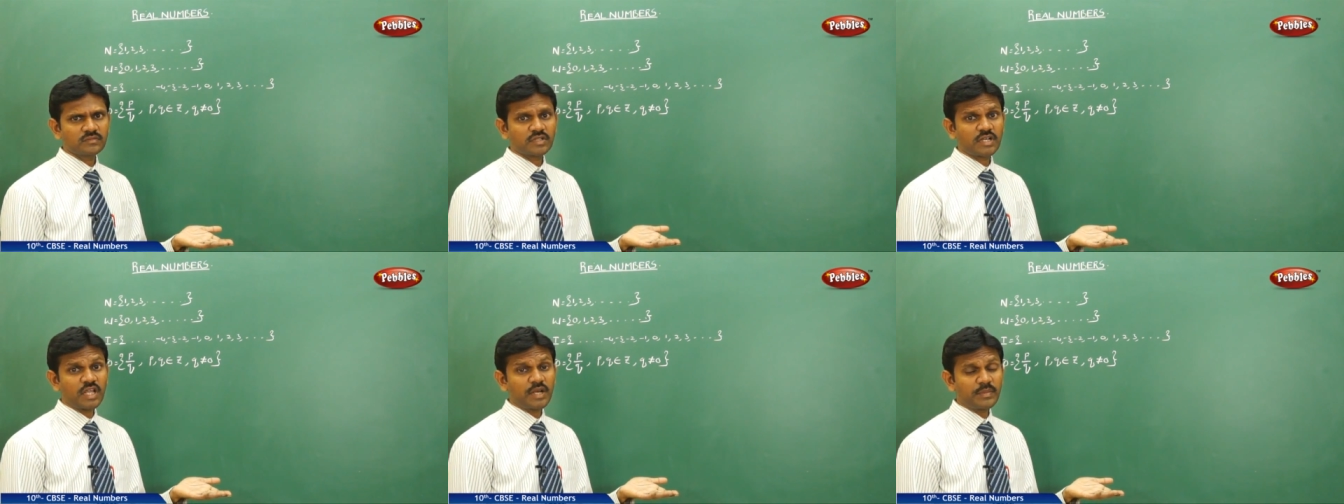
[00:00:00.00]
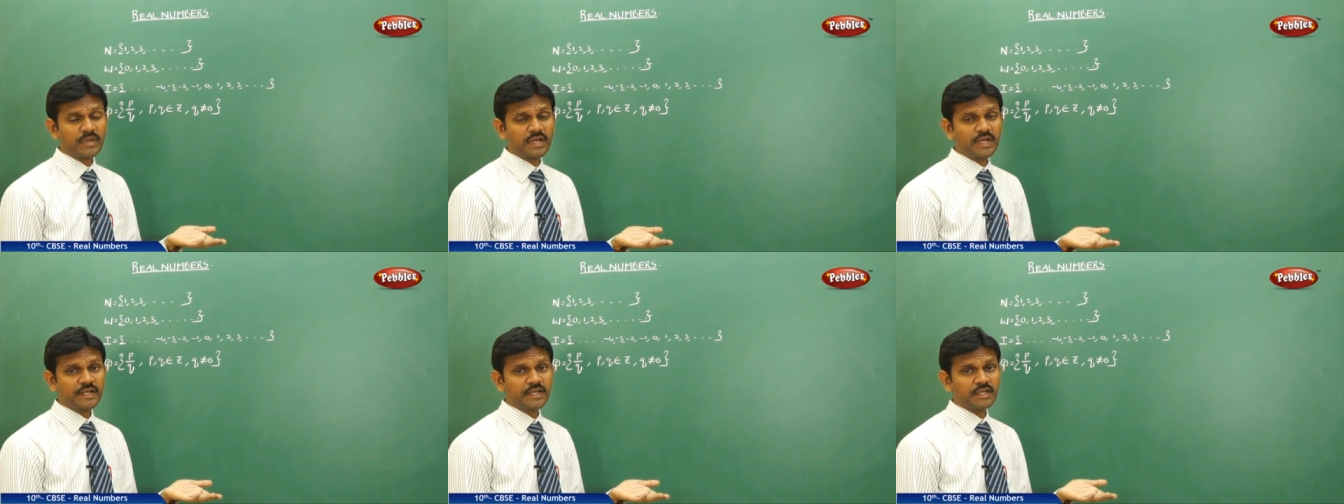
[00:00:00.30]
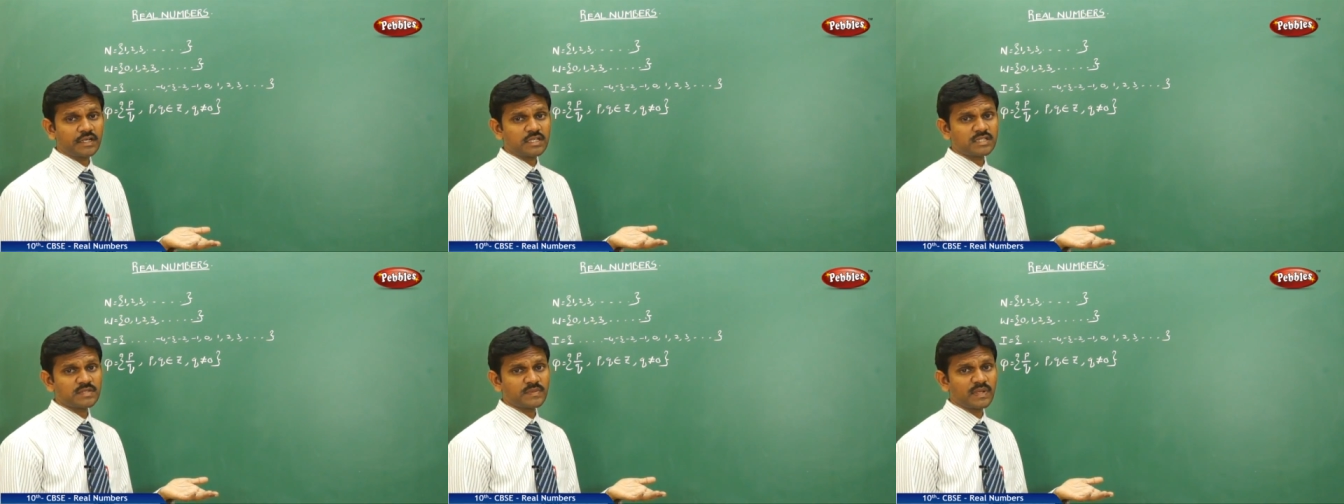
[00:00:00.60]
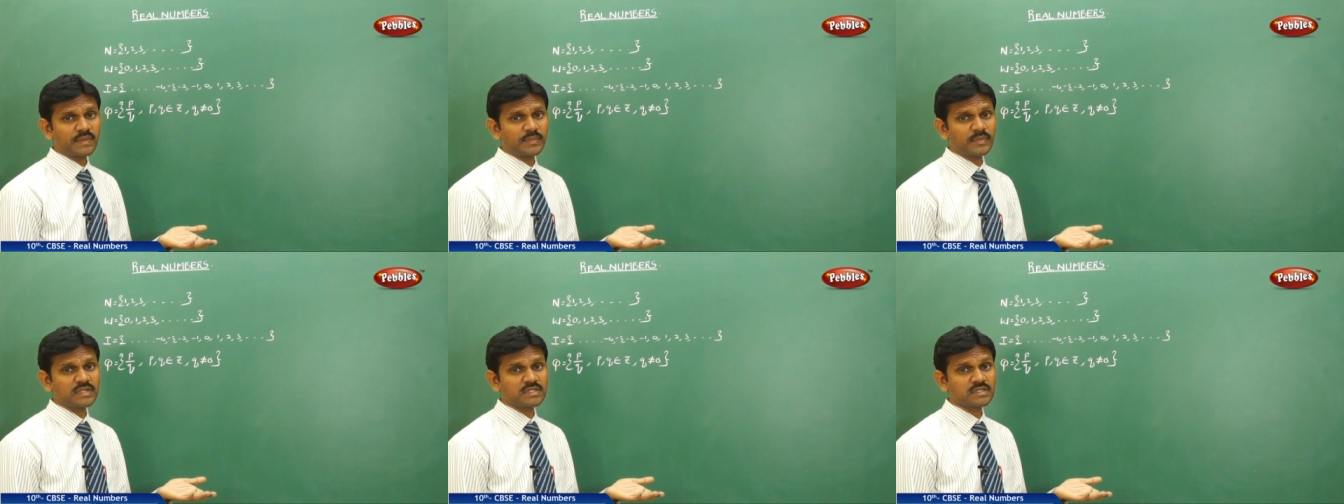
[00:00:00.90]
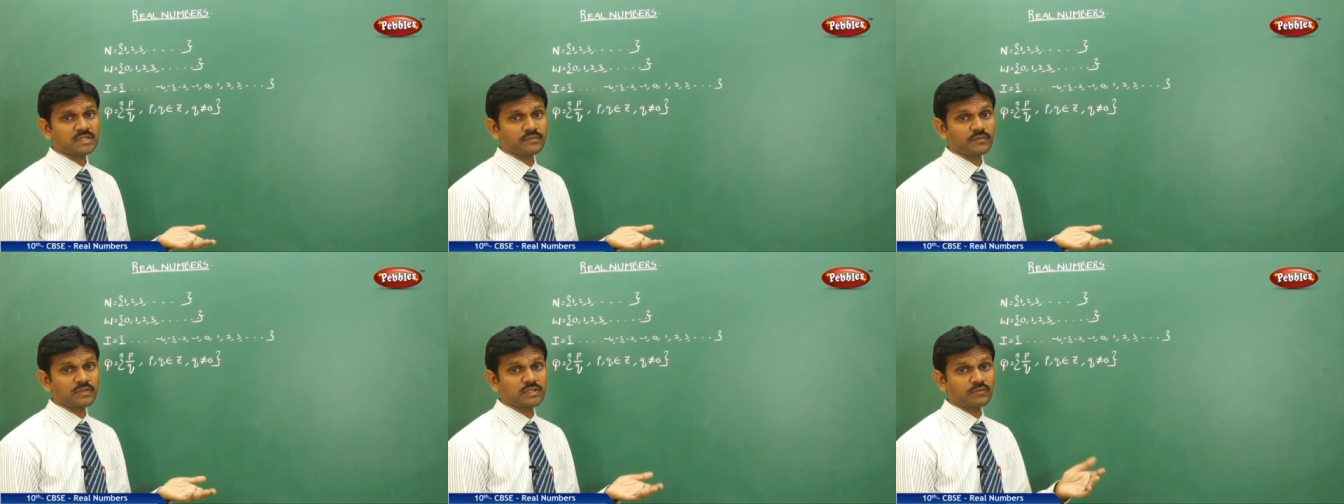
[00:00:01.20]
Terminating decimal
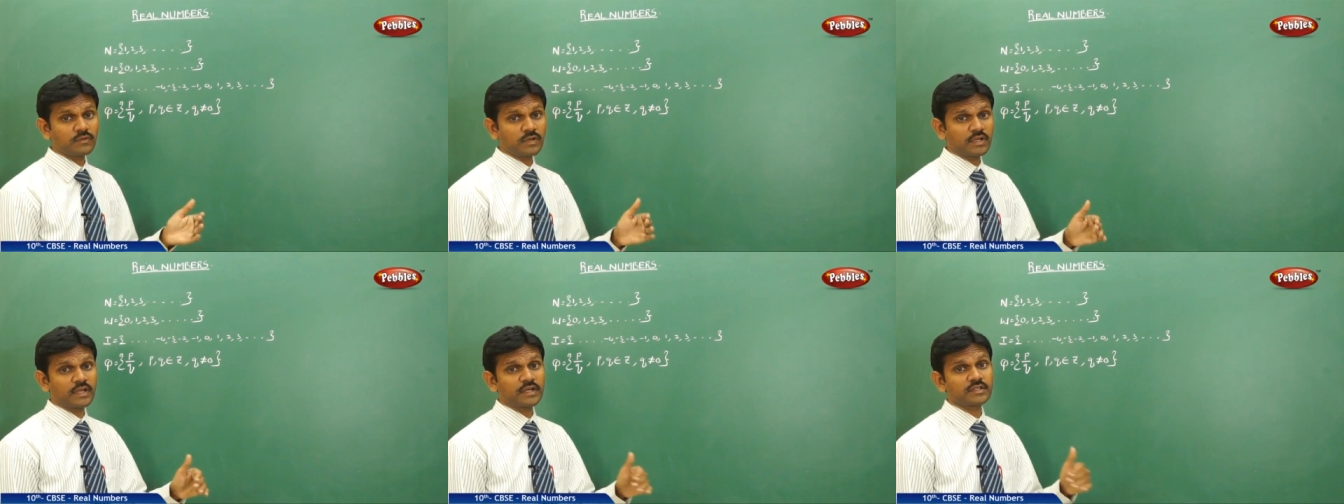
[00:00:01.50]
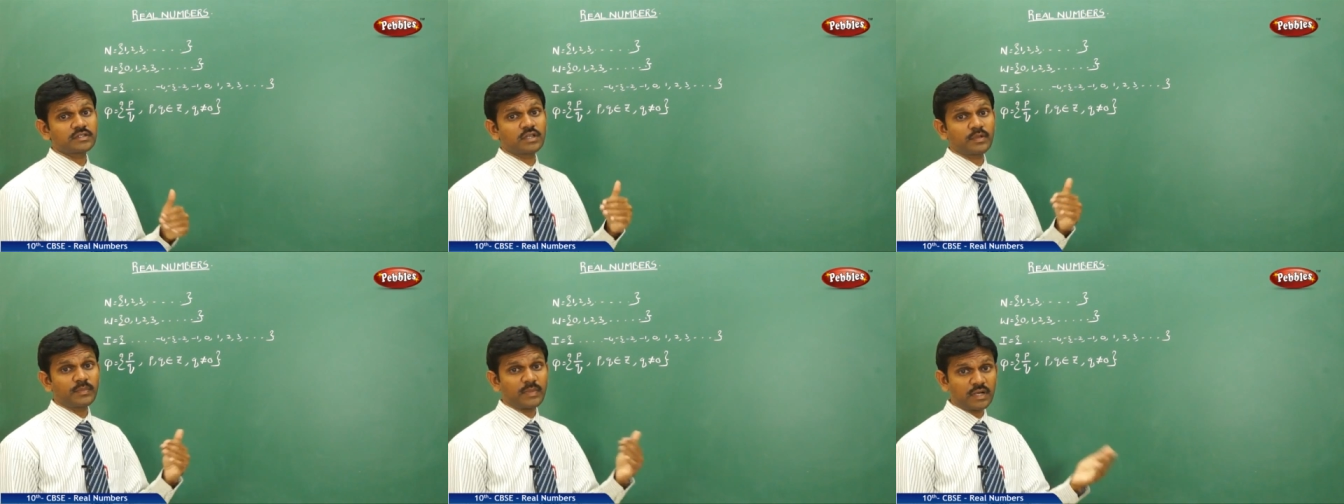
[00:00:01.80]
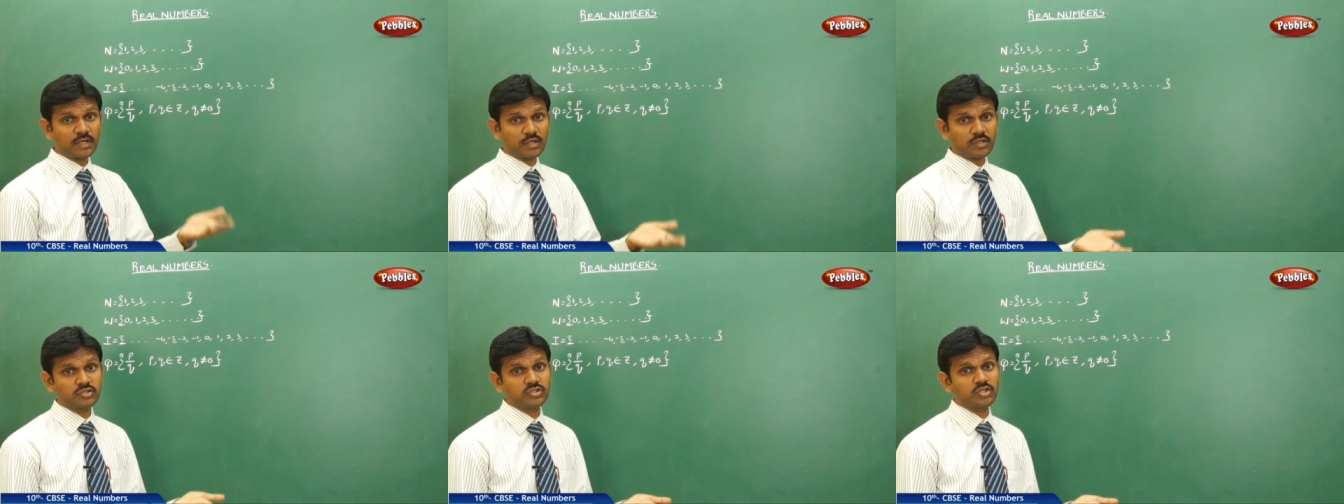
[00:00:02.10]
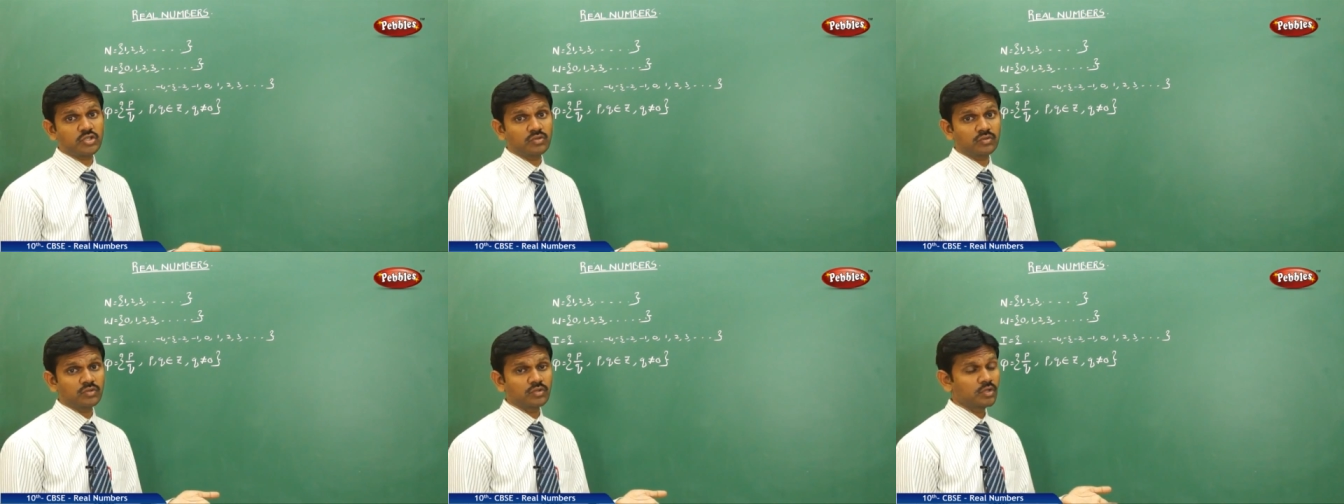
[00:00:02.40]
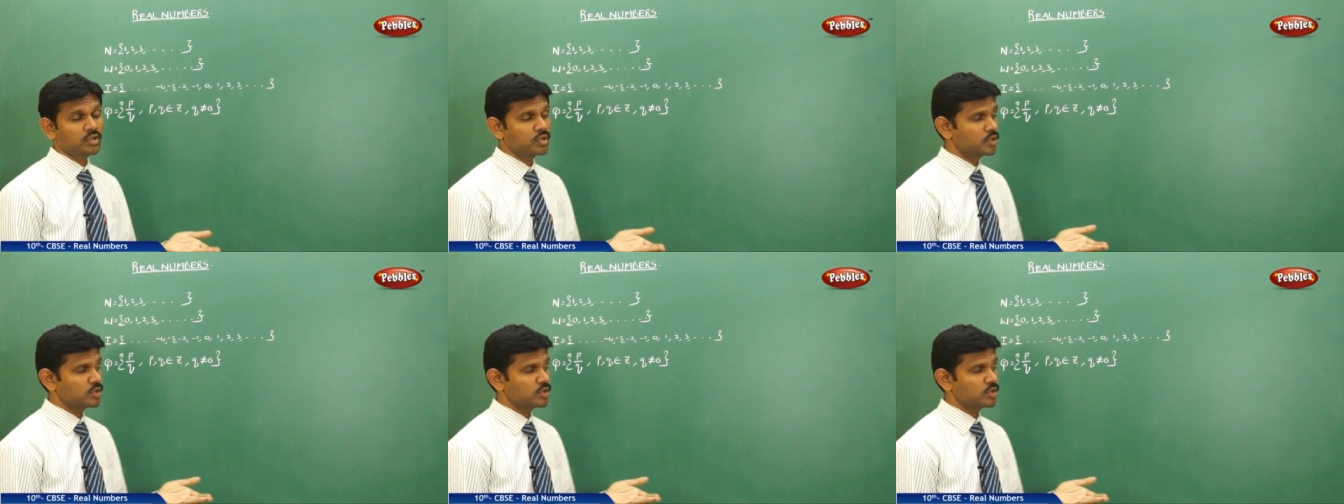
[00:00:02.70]
means which will get the remainder 0.